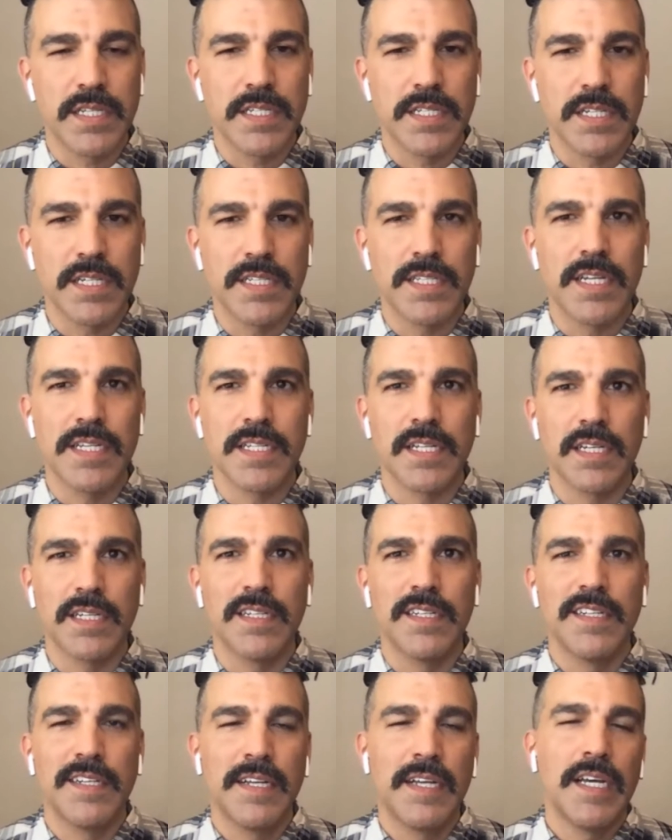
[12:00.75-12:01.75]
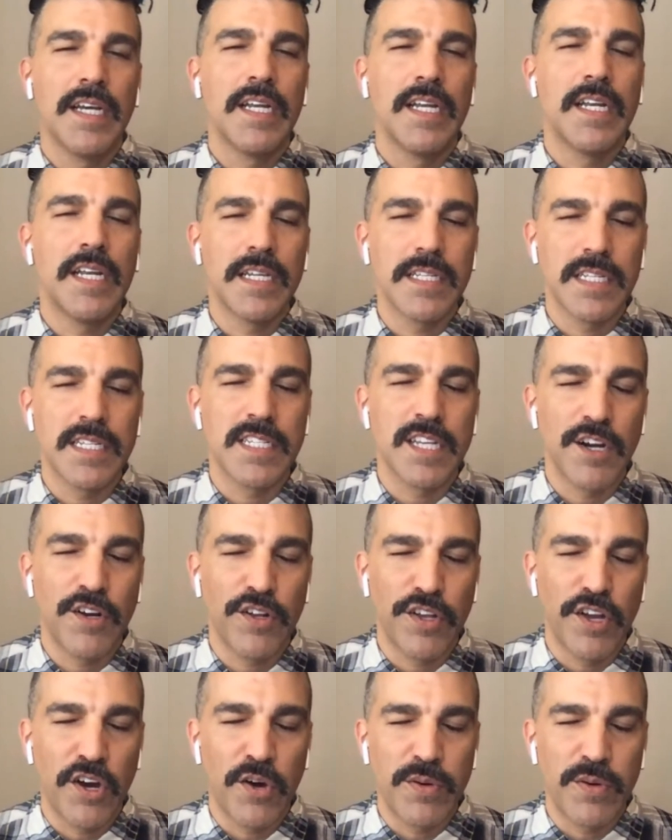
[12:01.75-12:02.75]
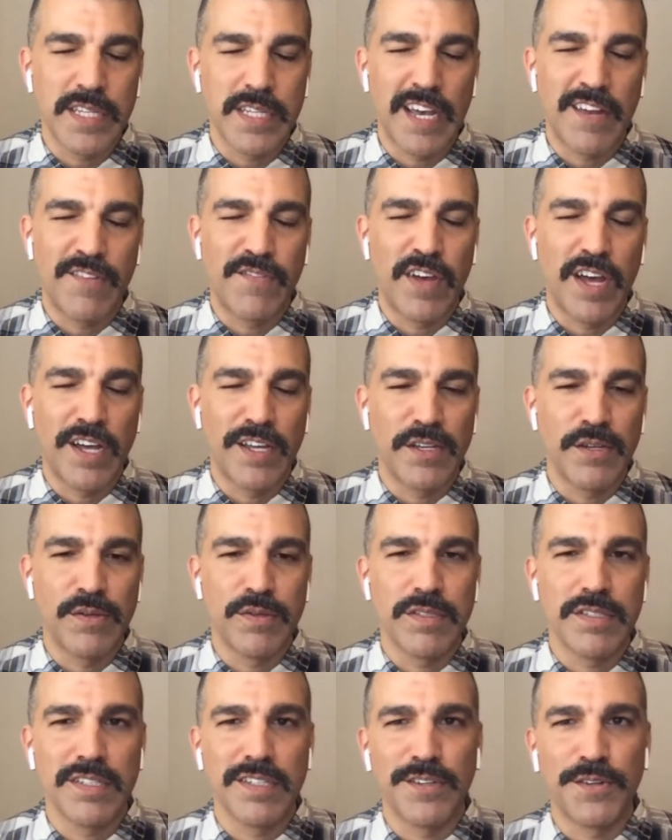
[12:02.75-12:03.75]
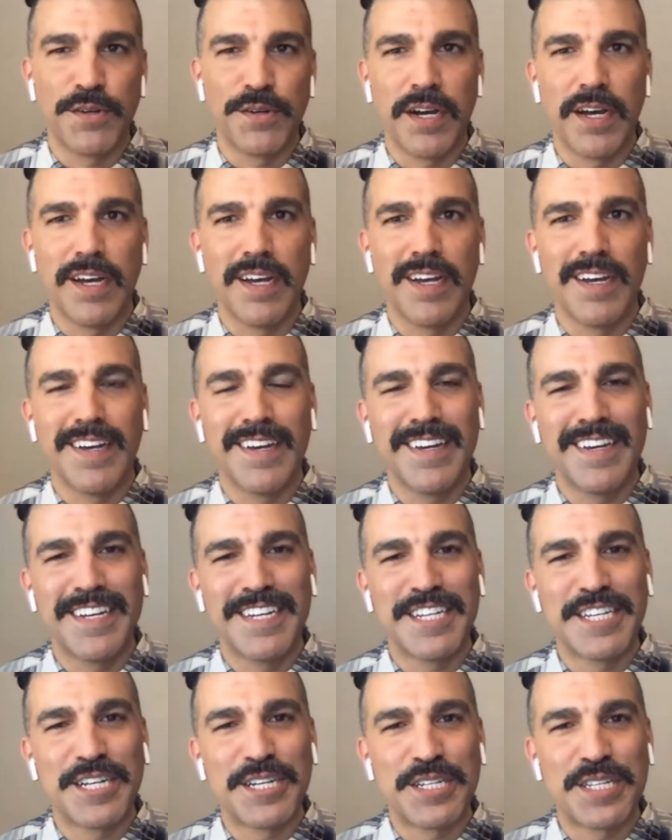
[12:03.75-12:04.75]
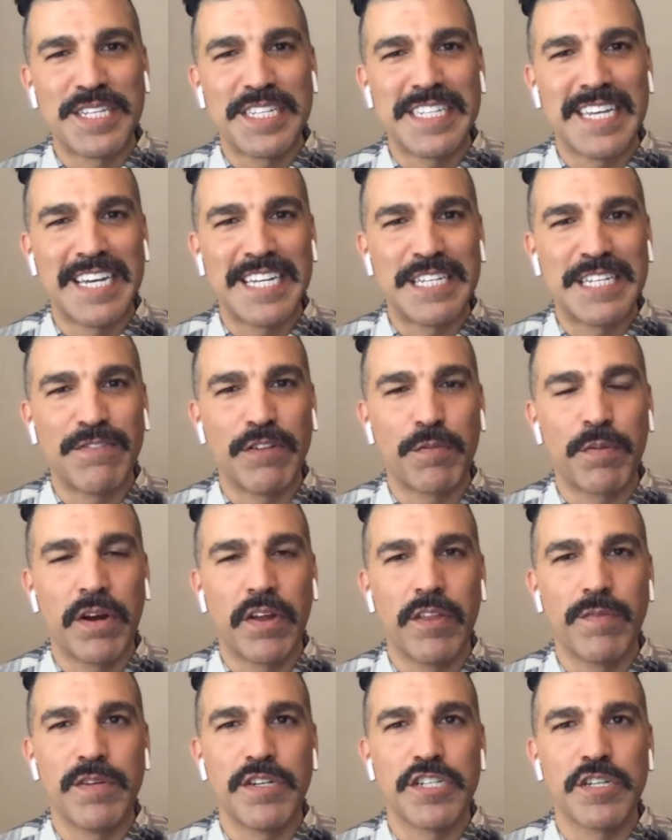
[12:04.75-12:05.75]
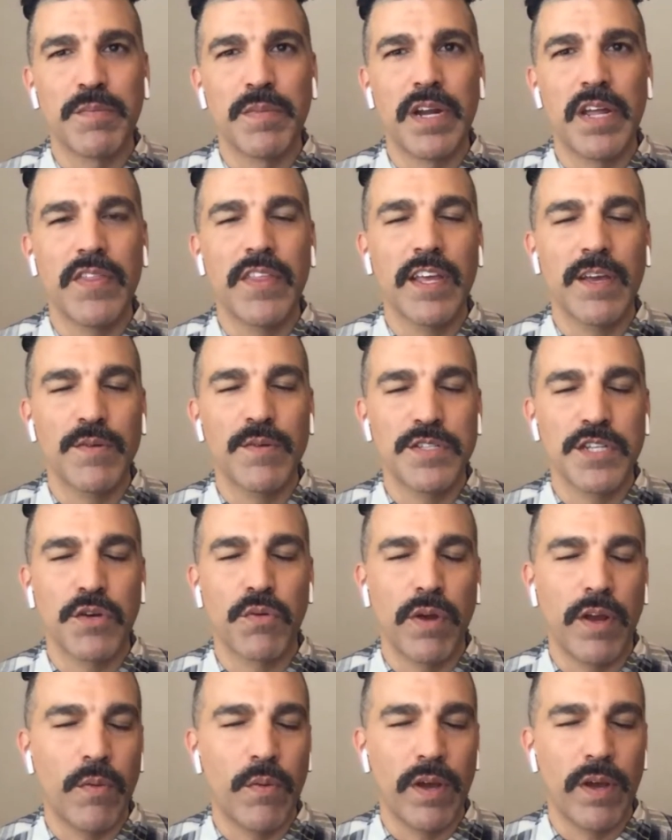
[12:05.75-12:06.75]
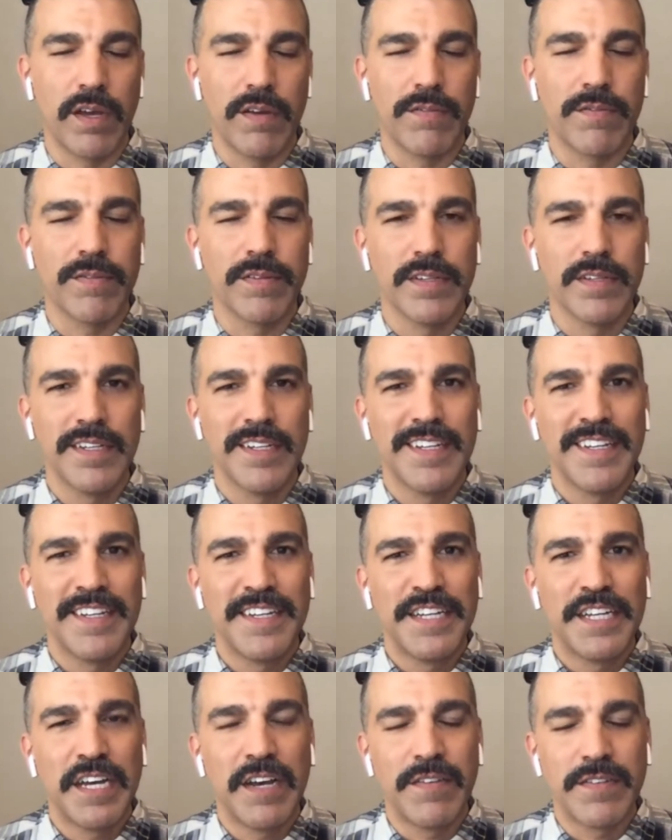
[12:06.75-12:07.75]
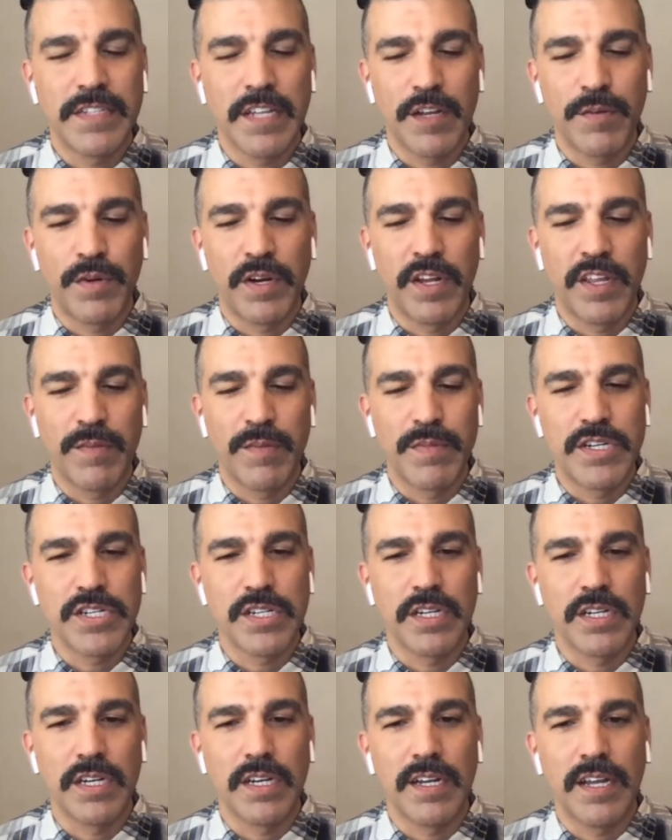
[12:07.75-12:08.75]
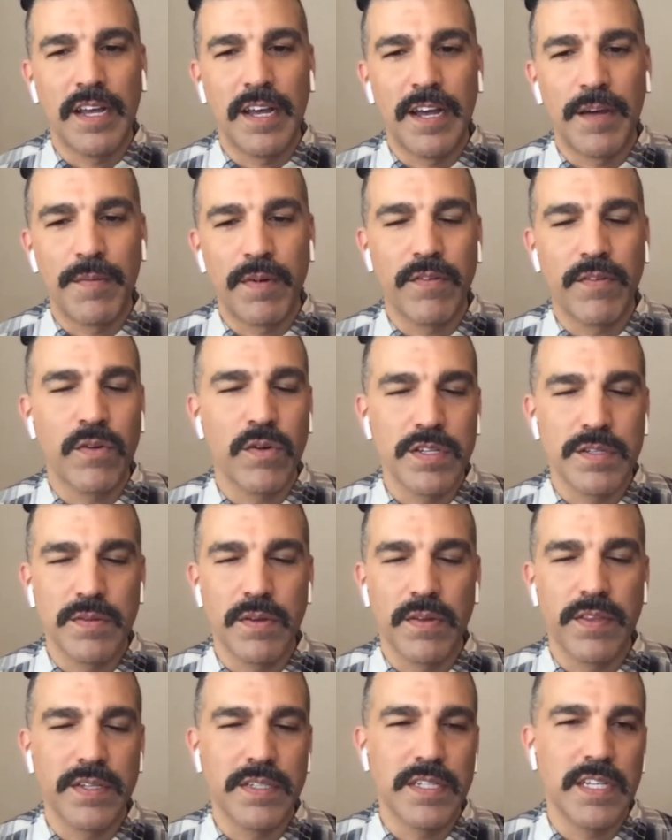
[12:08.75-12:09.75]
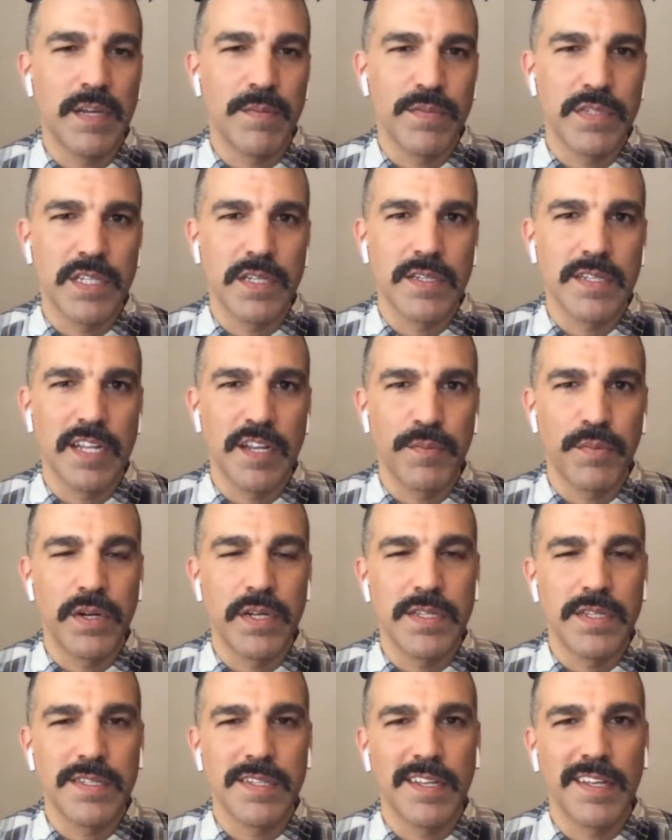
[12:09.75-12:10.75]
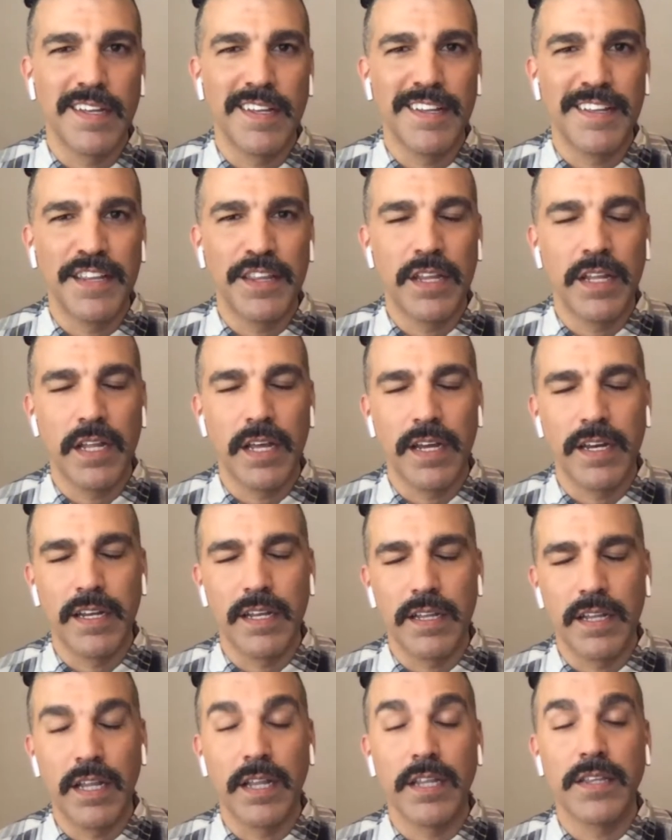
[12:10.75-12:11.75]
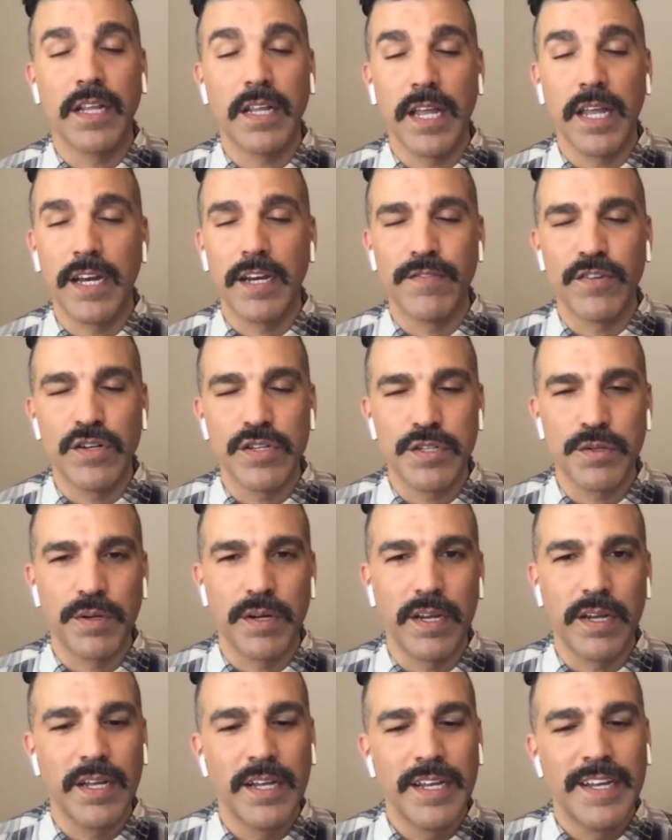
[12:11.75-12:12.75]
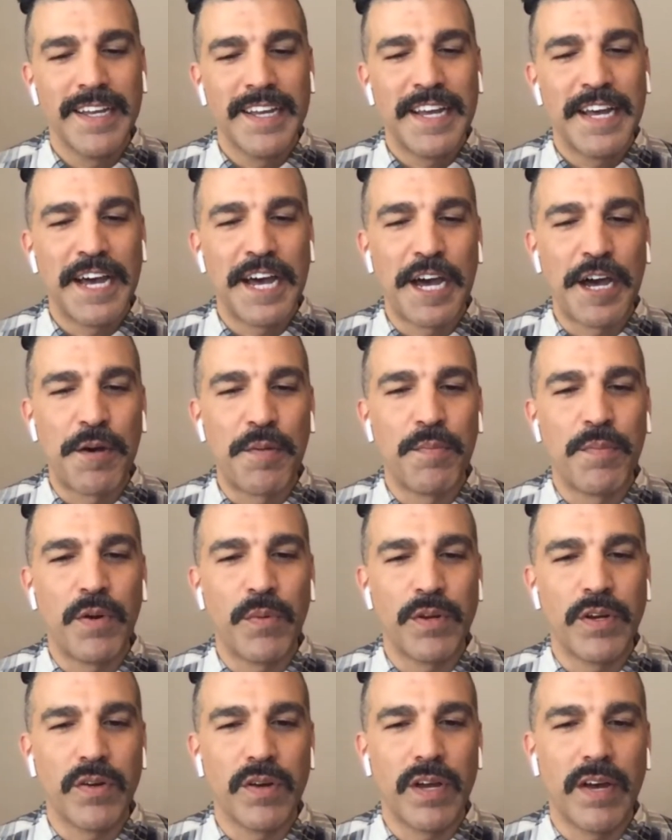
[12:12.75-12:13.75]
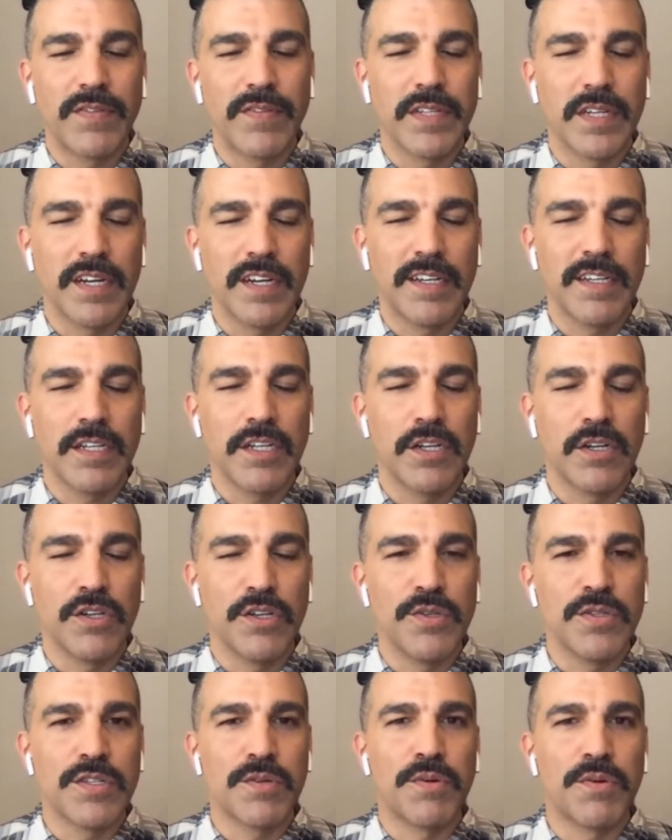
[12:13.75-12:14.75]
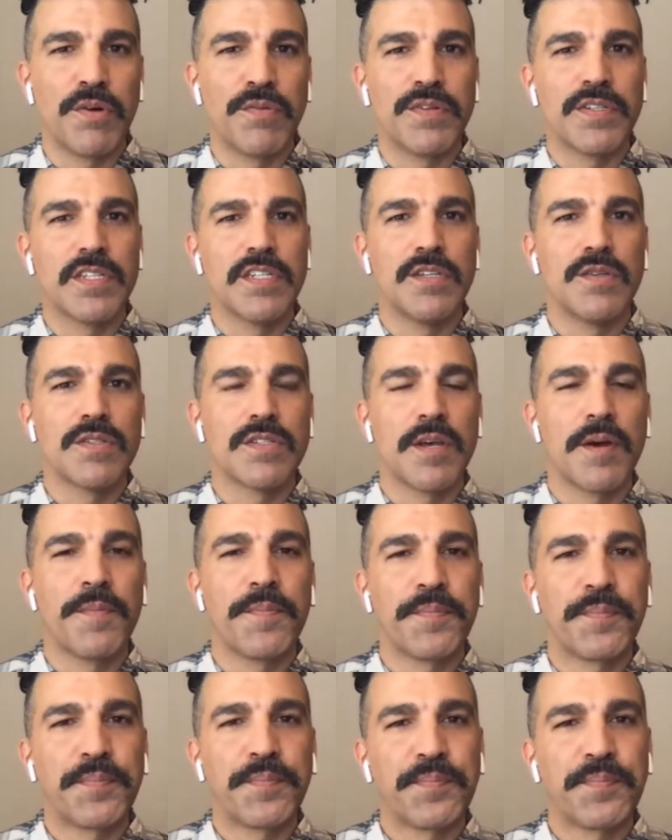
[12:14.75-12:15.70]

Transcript: since it doesn't necessarily always add value to to the scientific part of the mission. But I think it was a great way of celebrating the mission. And of course, the team still celebrates the land anniversary, but we don't have to use the rover to do so.